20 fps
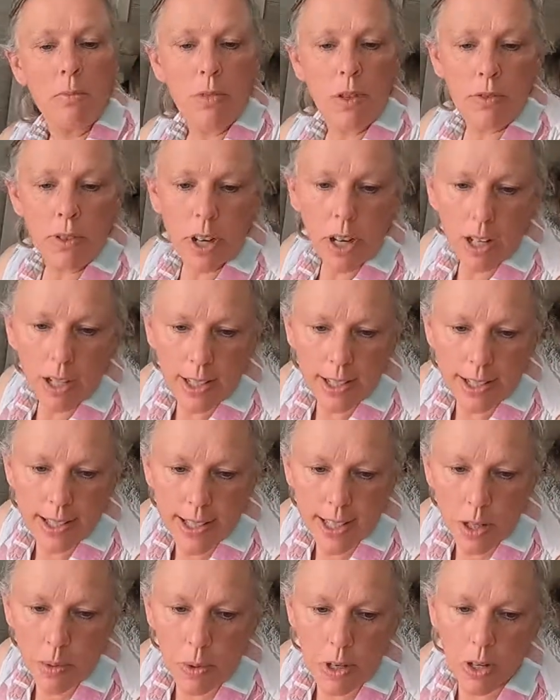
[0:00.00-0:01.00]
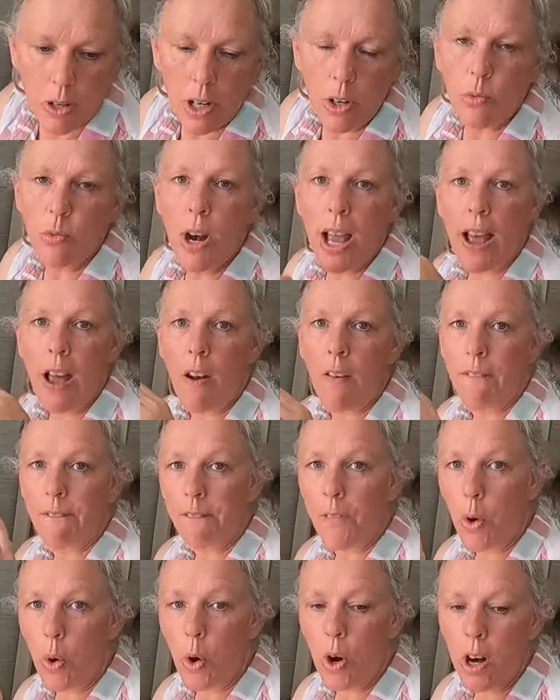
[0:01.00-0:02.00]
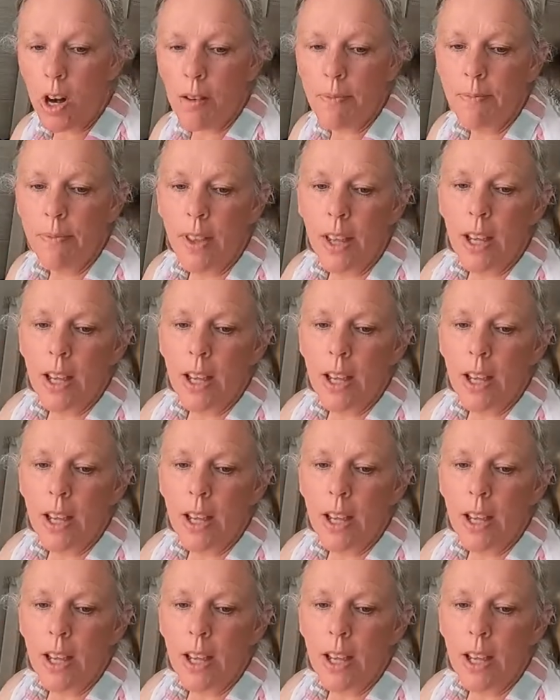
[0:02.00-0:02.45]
Moving on. Let's see. We are on round 4.